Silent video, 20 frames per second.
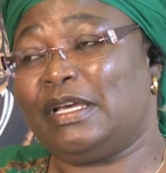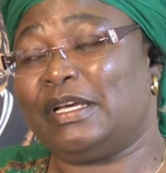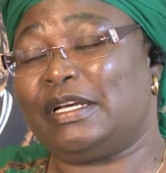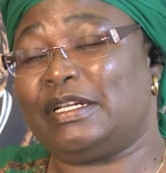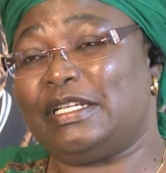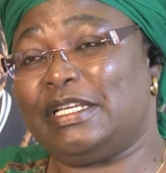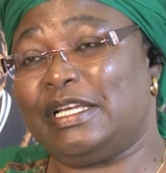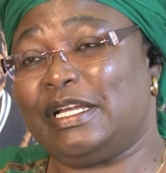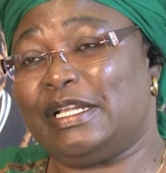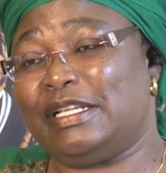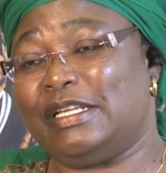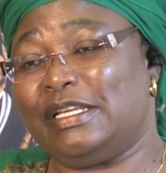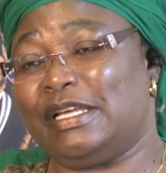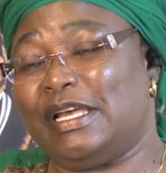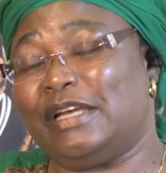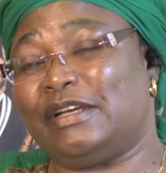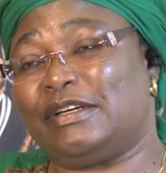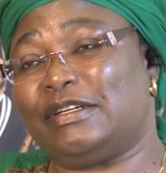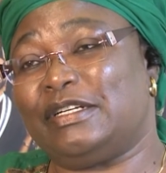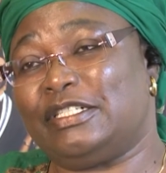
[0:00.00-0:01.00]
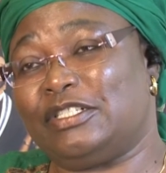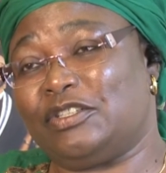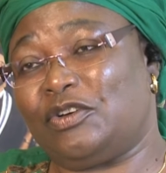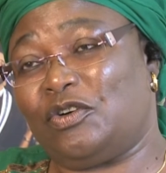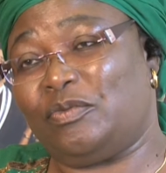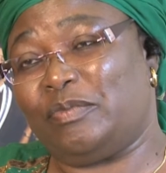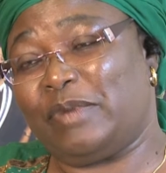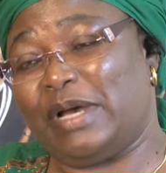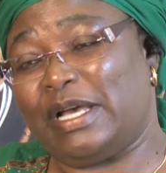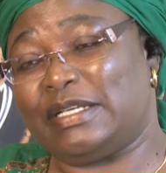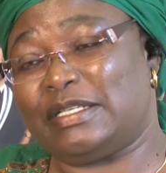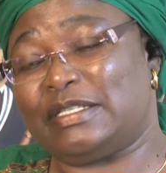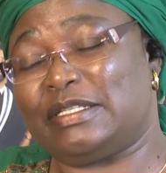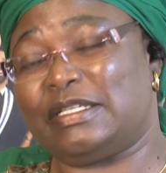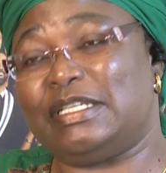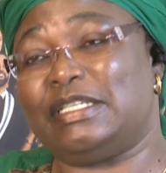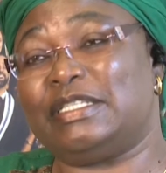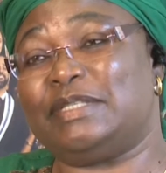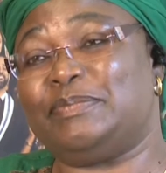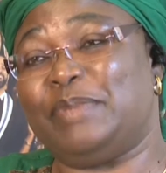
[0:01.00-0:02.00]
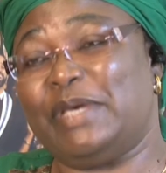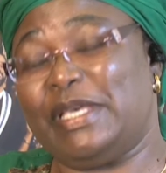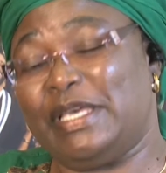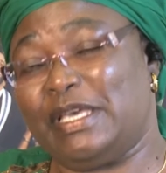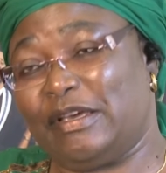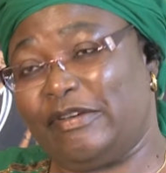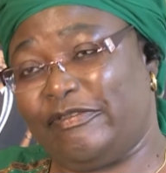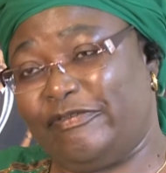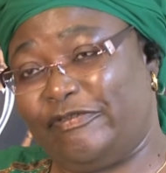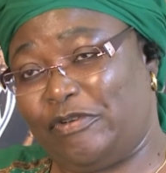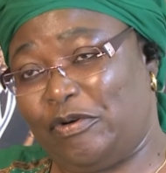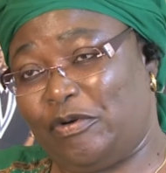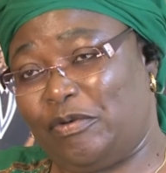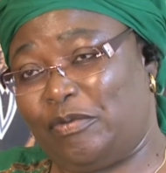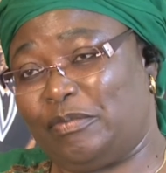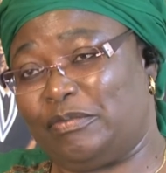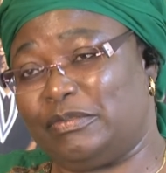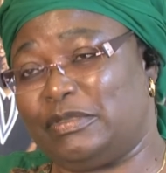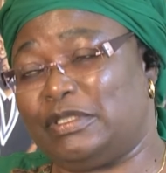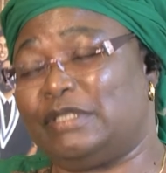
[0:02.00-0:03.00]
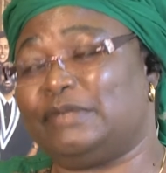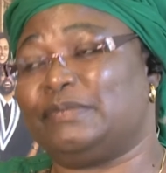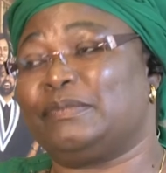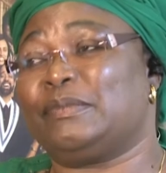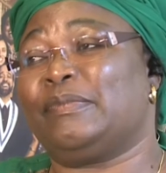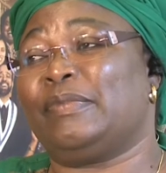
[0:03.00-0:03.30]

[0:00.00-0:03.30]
Clearly, a critical mass is being formed.